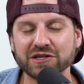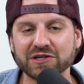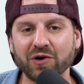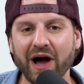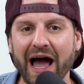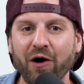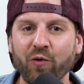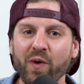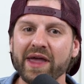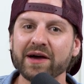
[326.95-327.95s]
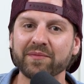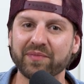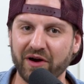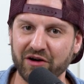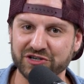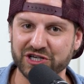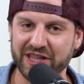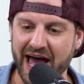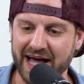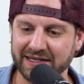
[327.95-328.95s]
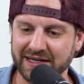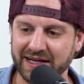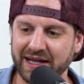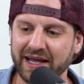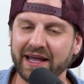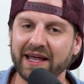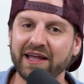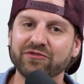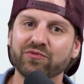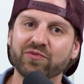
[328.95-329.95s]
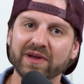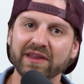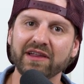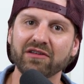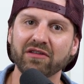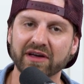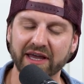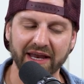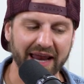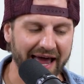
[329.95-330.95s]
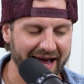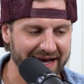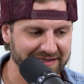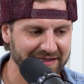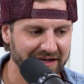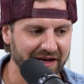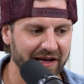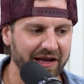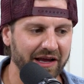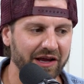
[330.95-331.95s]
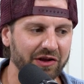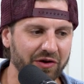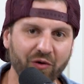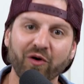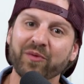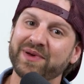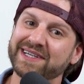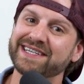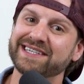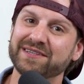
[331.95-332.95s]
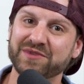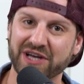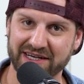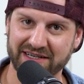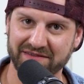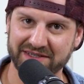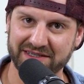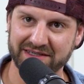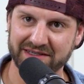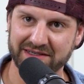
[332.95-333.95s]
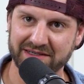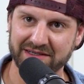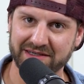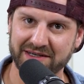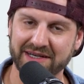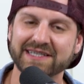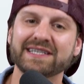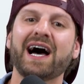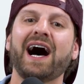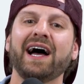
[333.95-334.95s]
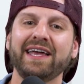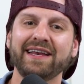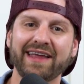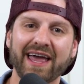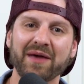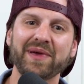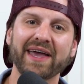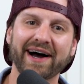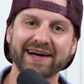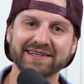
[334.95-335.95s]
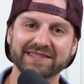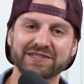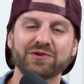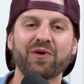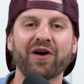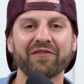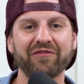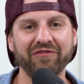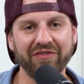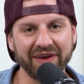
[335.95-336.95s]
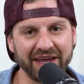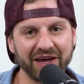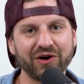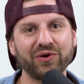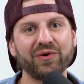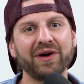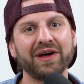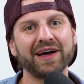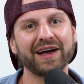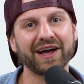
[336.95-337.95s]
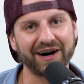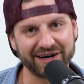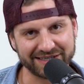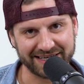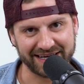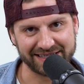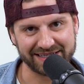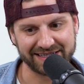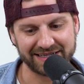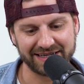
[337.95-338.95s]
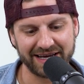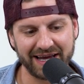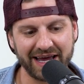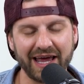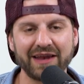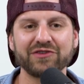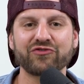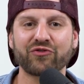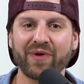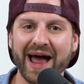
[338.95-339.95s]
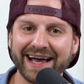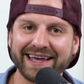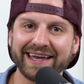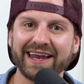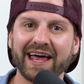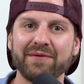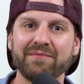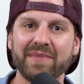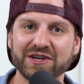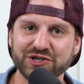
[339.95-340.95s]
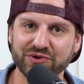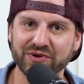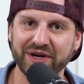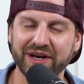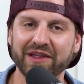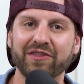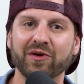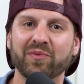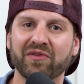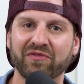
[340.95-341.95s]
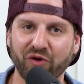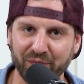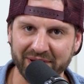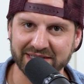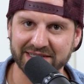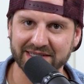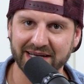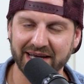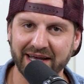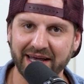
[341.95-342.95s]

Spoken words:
So how we approach that is really looking at your business objectives, tying KPIs to our video content, and tracking and measuring their performance.